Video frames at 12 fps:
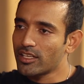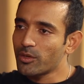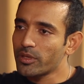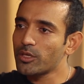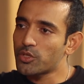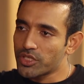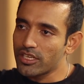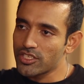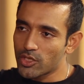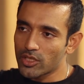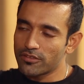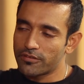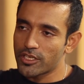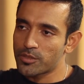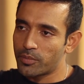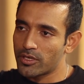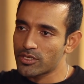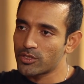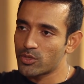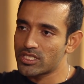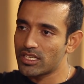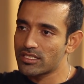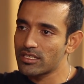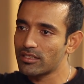You know, when you change, you're the first person who
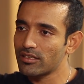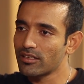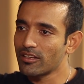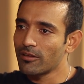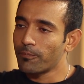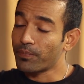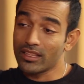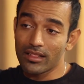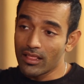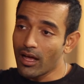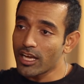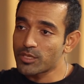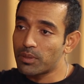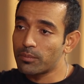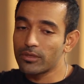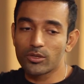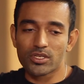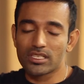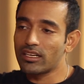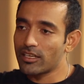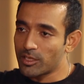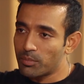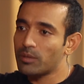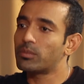sees it, and the last people who see
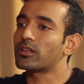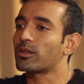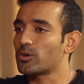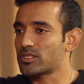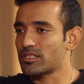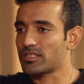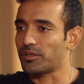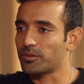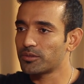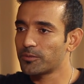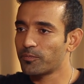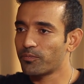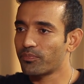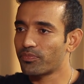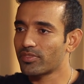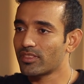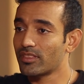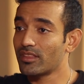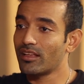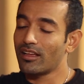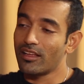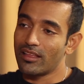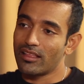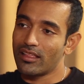it are the people closest to you.
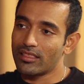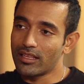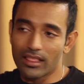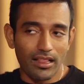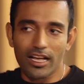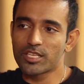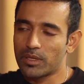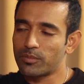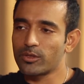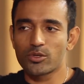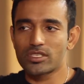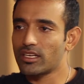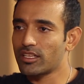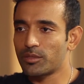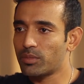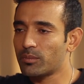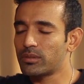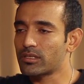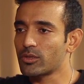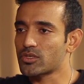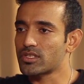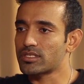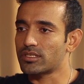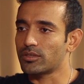Wow the but last people who see it are the people
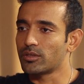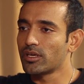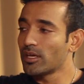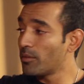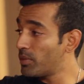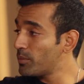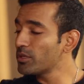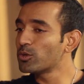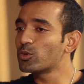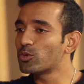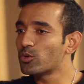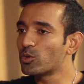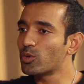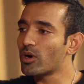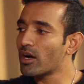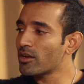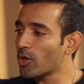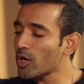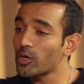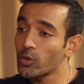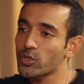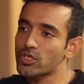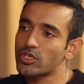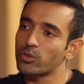closest to you. People who, who are not
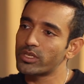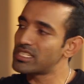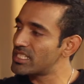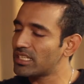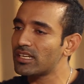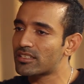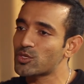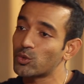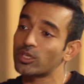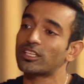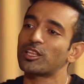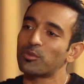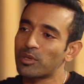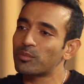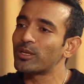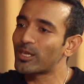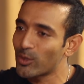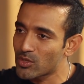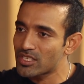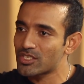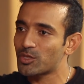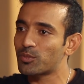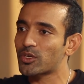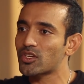close to you will see it sooner than the people
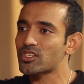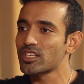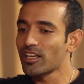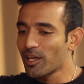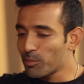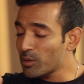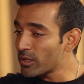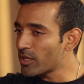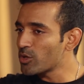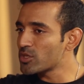closest to you because people